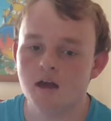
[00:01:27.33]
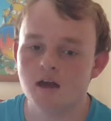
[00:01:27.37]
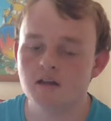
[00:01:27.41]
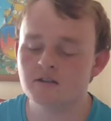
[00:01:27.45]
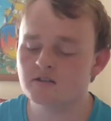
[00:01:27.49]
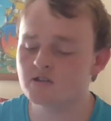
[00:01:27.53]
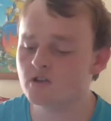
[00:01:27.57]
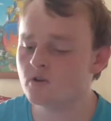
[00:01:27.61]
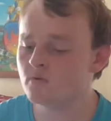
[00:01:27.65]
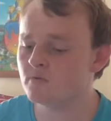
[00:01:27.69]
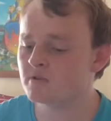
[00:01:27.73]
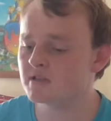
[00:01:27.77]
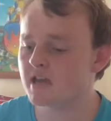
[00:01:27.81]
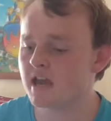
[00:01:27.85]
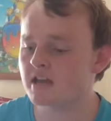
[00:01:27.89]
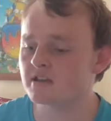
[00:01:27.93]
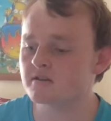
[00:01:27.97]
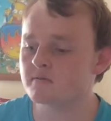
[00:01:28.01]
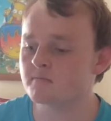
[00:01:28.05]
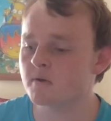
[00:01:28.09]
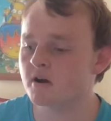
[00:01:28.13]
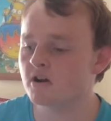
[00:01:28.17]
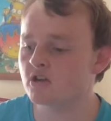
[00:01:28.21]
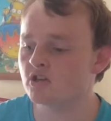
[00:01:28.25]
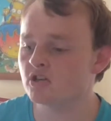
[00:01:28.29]
And so was
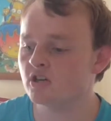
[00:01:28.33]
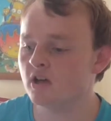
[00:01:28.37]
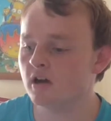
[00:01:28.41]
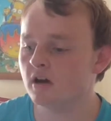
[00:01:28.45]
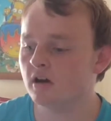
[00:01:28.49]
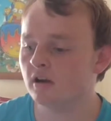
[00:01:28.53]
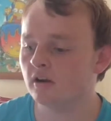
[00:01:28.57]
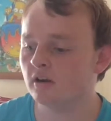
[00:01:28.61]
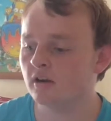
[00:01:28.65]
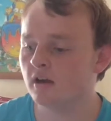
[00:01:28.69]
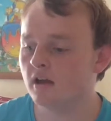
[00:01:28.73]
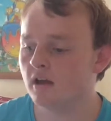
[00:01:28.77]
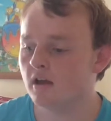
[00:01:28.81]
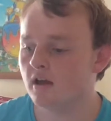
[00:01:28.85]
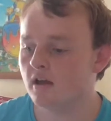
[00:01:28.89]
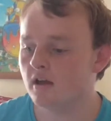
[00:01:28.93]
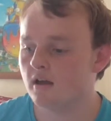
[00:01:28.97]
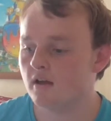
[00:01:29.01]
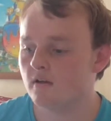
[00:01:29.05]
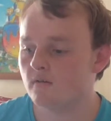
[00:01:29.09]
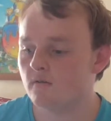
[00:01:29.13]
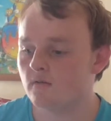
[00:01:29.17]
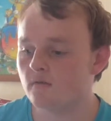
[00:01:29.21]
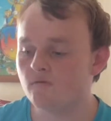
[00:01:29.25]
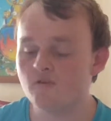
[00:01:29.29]
Azerbaijan.
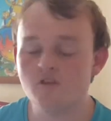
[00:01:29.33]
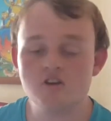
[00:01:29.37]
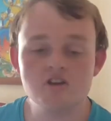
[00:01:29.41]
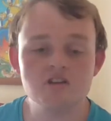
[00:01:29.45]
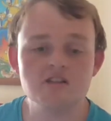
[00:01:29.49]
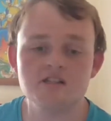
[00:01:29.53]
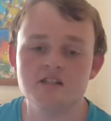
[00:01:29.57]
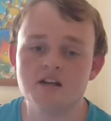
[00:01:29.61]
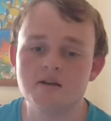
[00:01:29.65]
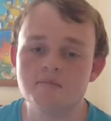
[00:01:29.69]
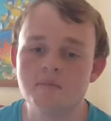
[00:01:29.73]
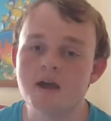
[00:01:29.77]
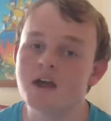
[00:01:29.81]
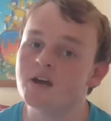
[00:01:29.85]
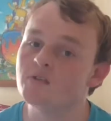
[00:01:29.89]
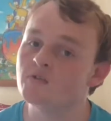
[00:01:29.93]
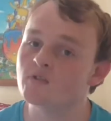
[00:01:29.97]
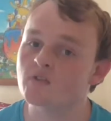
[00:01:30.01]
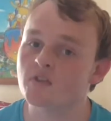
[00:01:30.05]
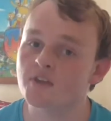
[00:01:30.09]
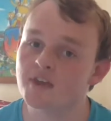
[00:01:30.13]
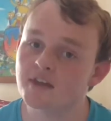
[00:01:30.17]
For the first time ever,